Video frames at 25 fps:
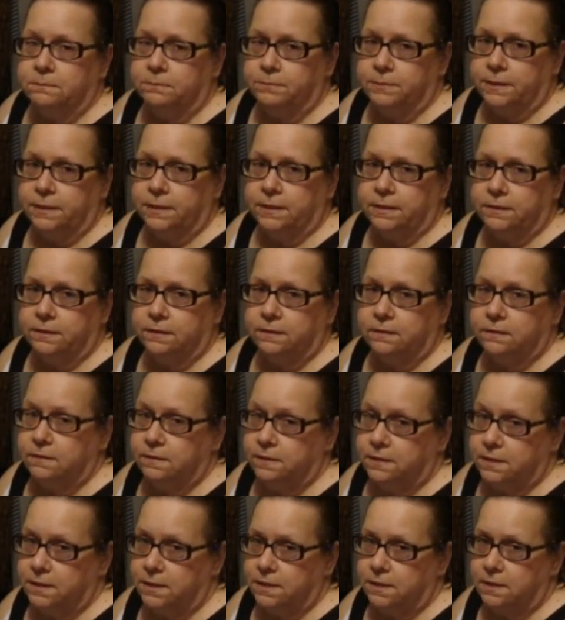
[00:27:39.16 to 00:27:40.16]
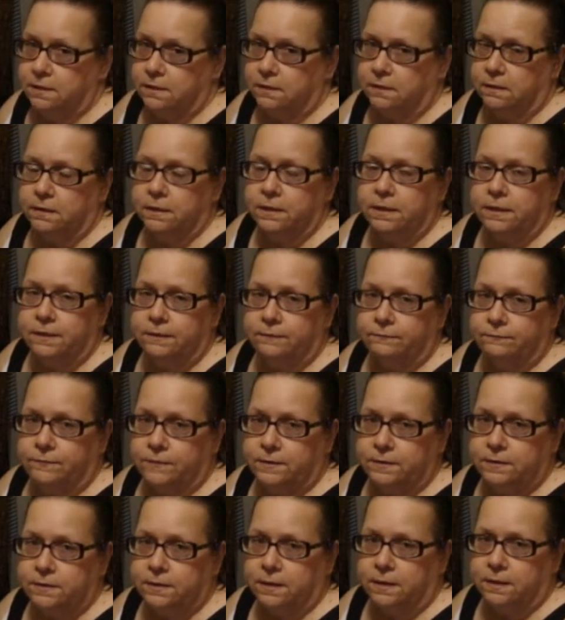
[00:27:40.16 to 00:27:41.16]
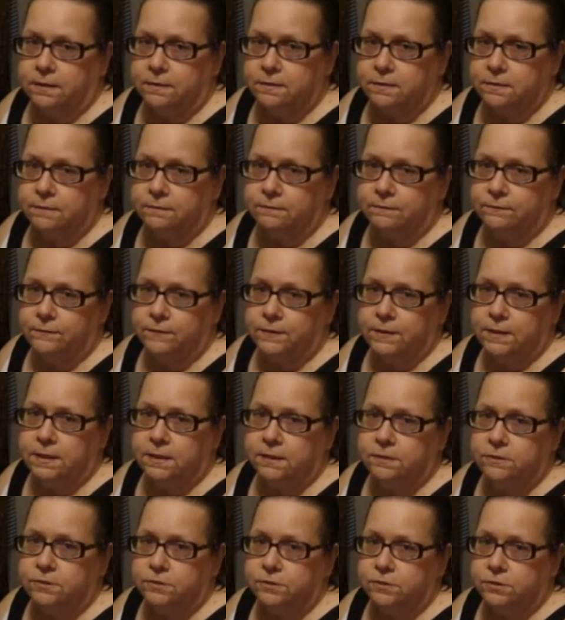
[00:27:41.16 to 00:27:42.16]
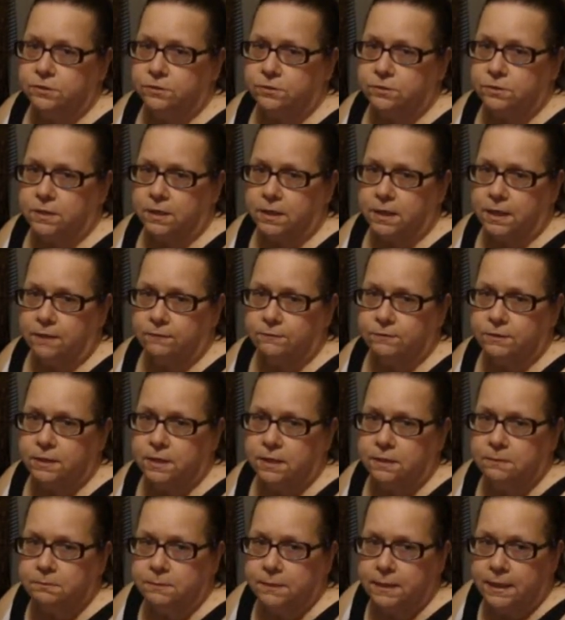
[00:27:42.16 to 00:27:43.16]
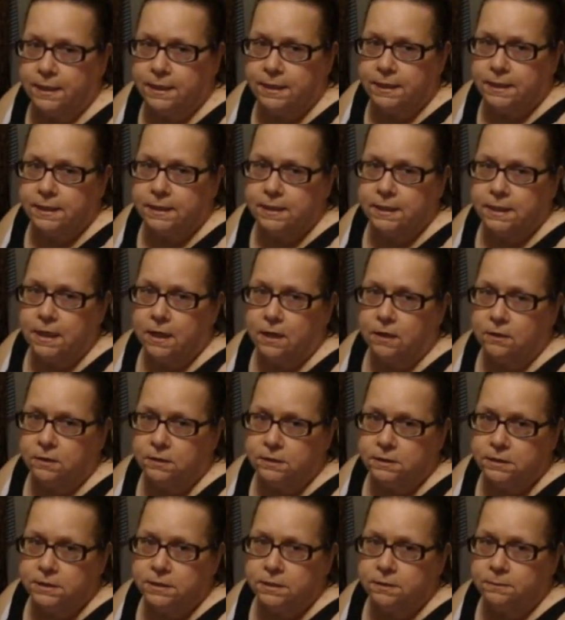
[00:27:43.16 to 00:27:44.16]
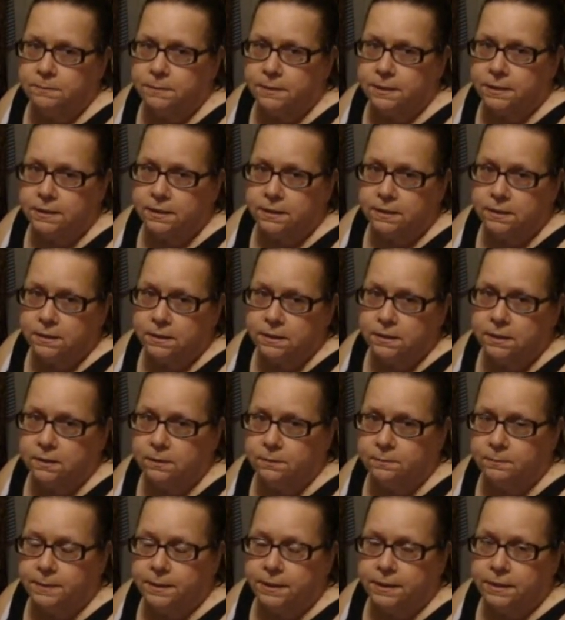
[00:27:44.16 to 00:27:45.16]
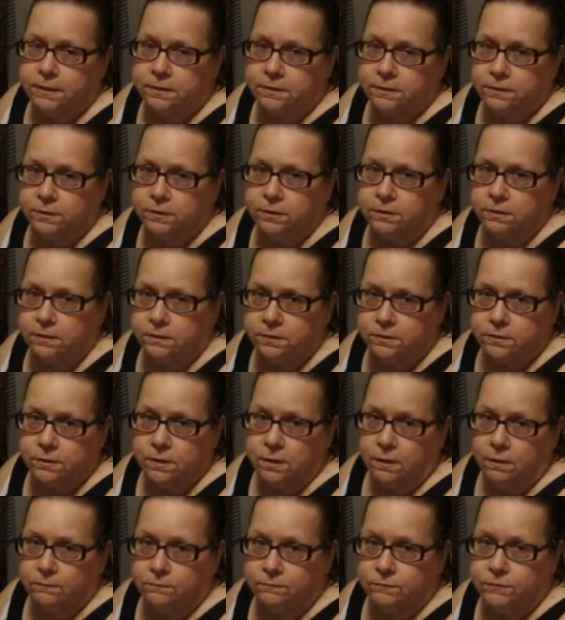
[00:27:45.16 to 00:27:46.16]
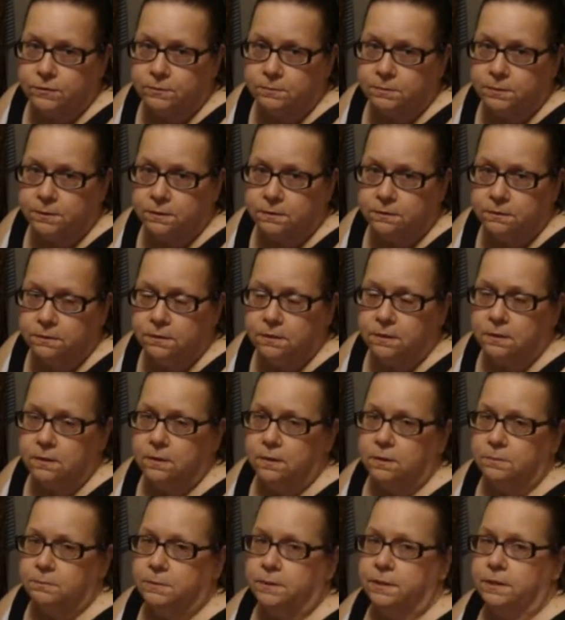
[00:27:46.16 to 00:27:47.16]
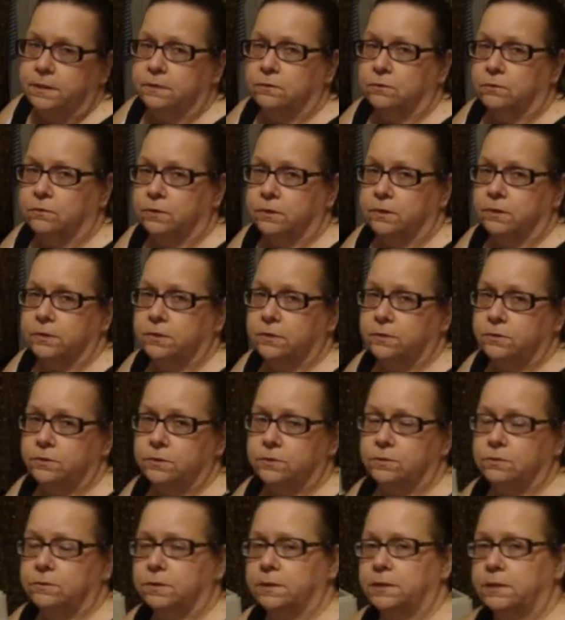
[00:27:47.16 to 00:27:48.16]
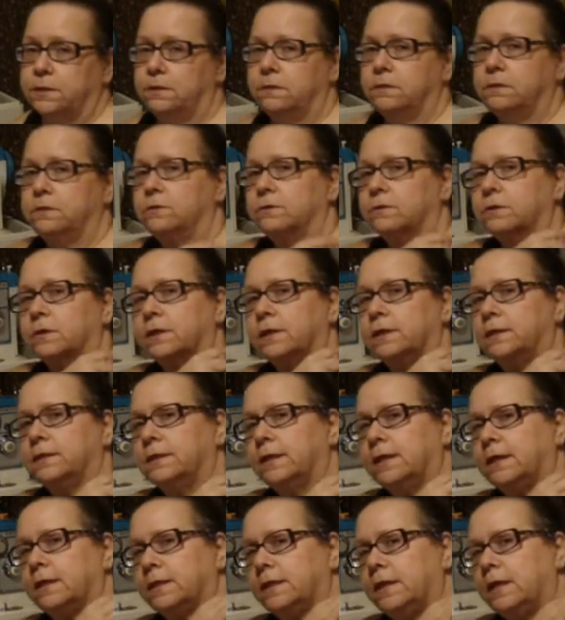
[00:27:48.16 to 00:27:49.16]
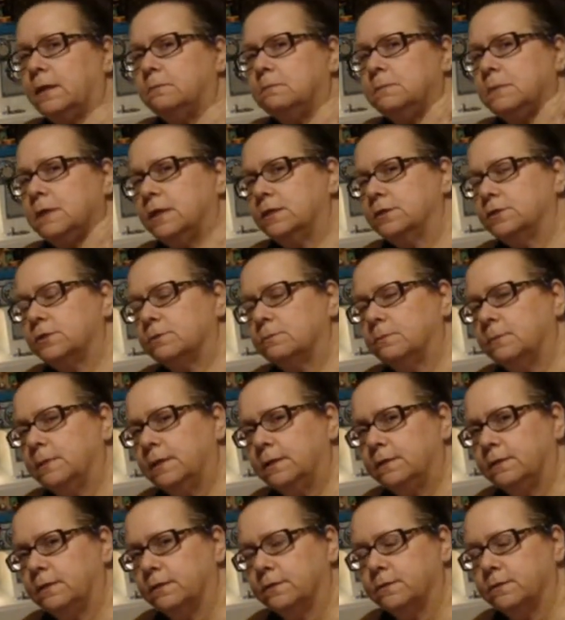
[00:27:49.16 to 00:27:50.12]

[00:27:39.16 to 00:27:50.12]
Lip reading: Big deal. If it doesn't fit, you're just going to have to keep letting it out a little bit until it's comfortable. But in order to do it, you're going to take that measurement.